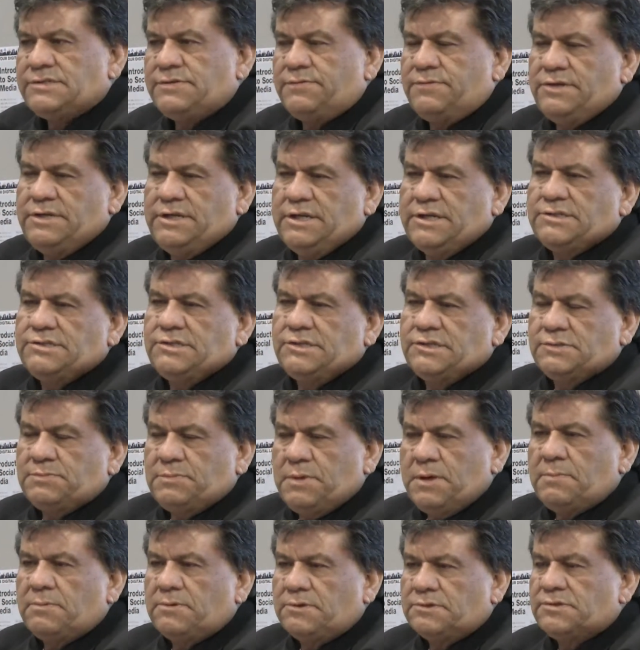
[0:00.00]
of Indigenous
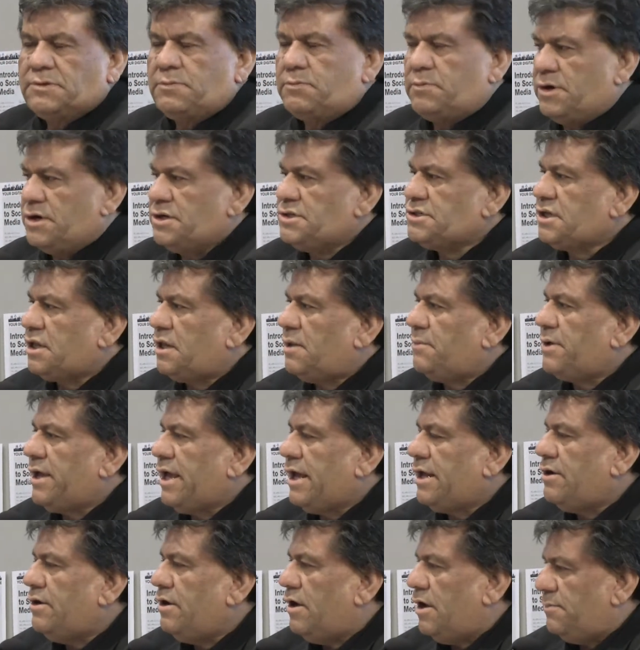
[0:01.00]
peoples in British Columbia
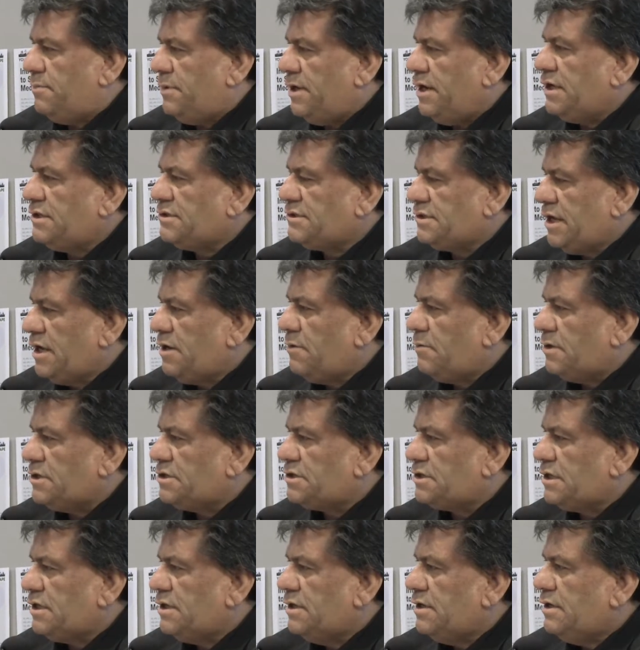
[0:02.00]
had not been
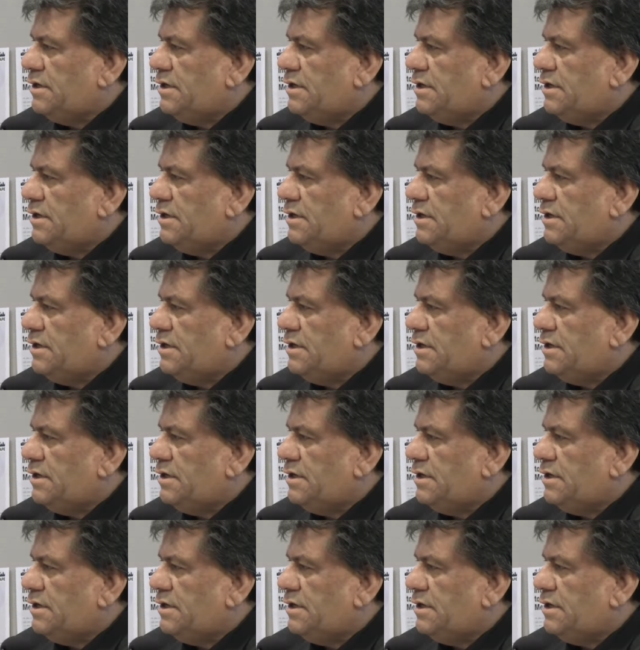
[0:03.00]
extinguished.